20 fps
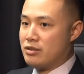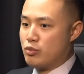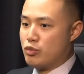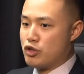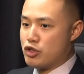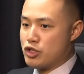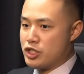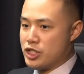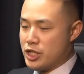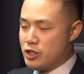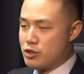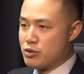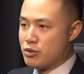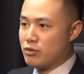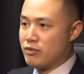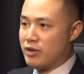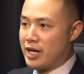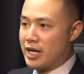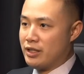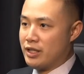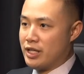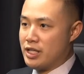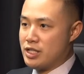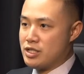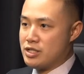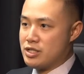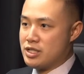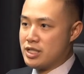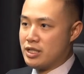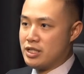procedural
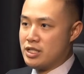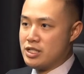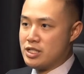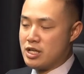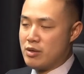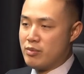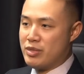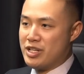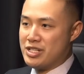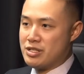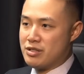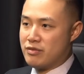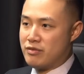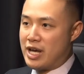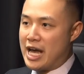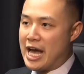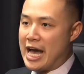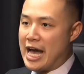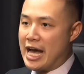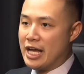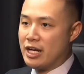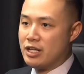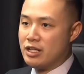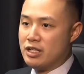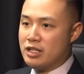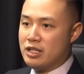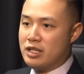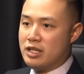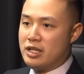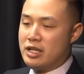violations that these companies have had,
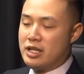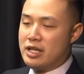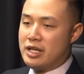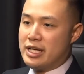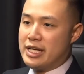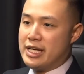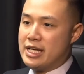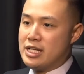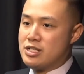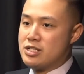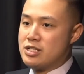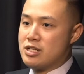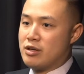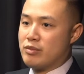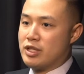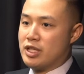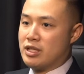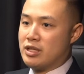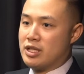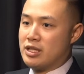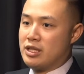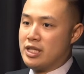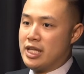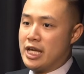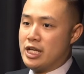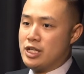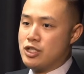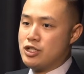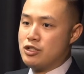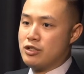it's something that
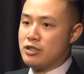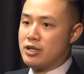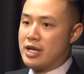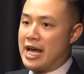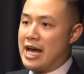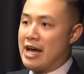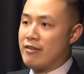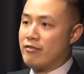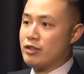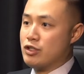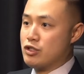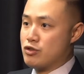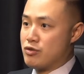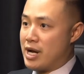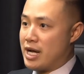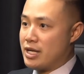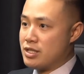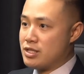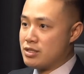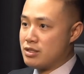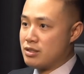they should have addressed.